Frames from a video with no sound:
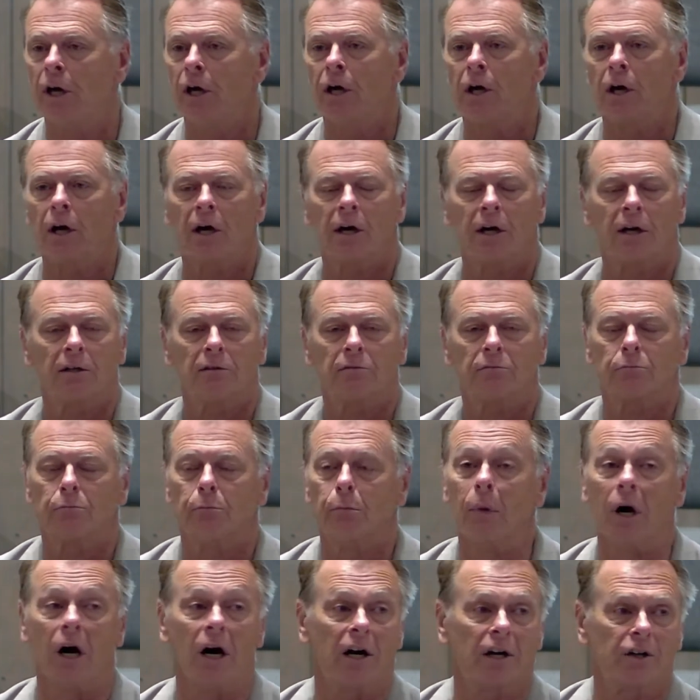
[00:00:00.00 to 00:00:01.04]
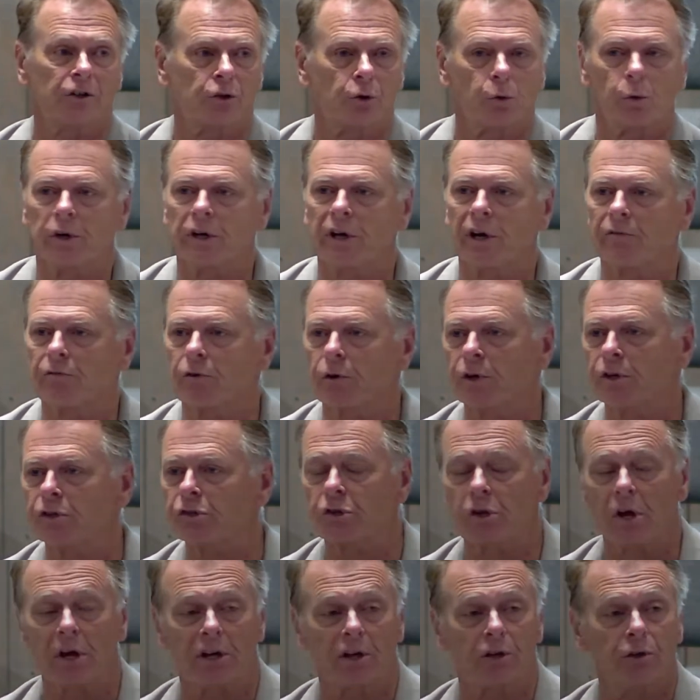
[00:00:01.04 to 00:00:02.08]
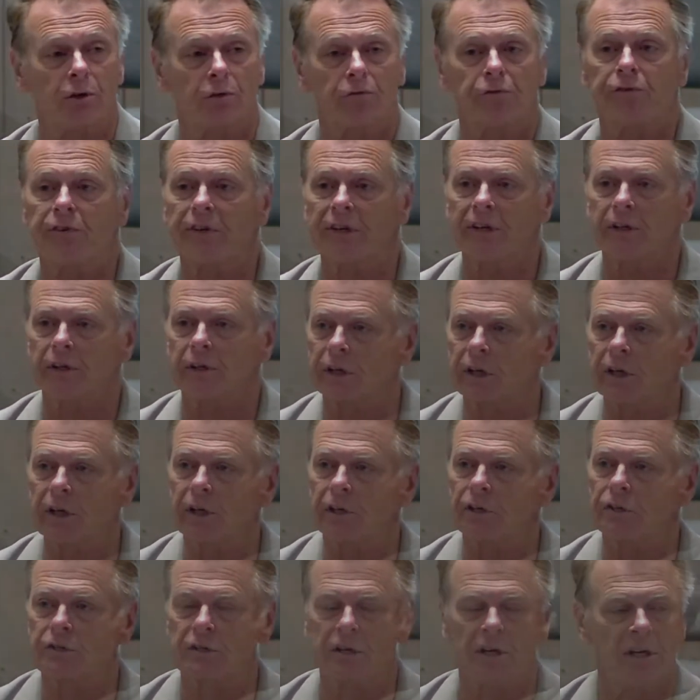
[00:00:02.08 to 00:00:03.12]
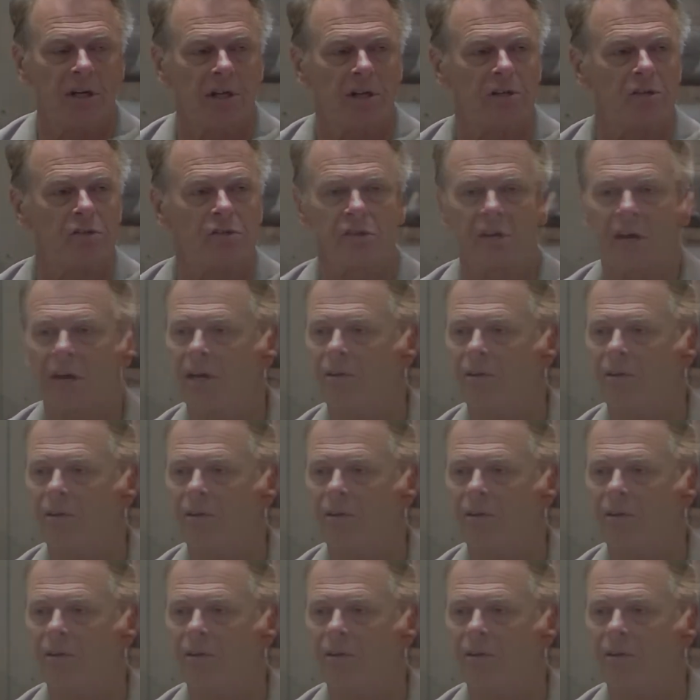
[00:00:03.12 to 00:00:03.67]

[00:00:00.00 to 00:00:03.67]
uh, mugged or whatever. It's not a good feeling. It's, it is a